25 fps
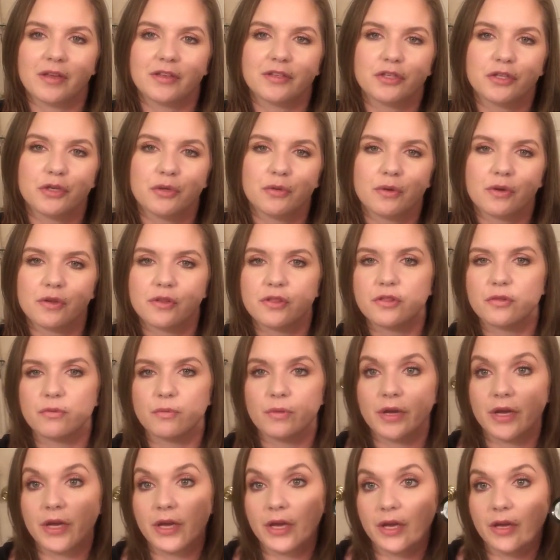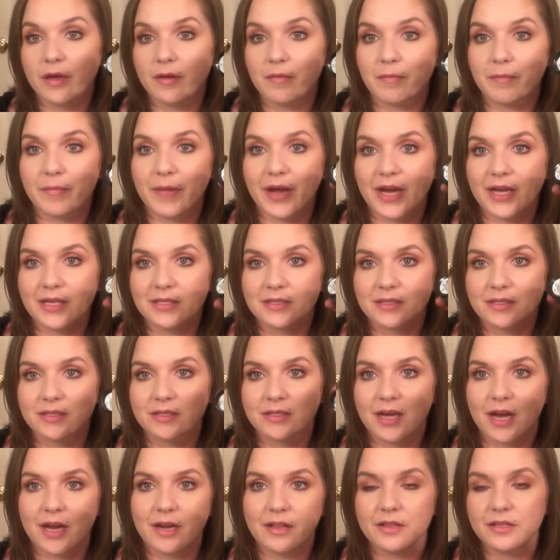2 or 3
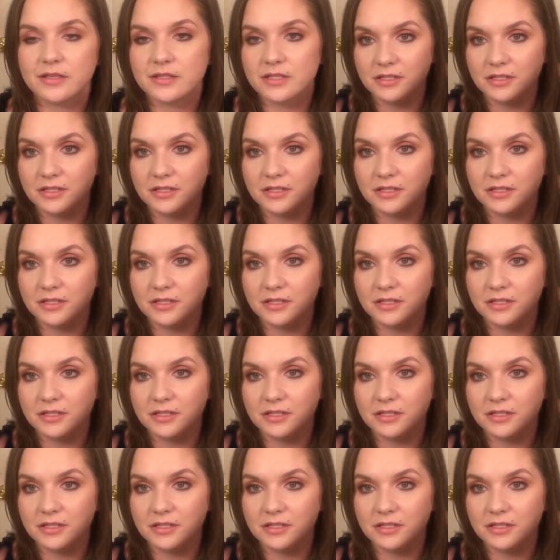masks out of this,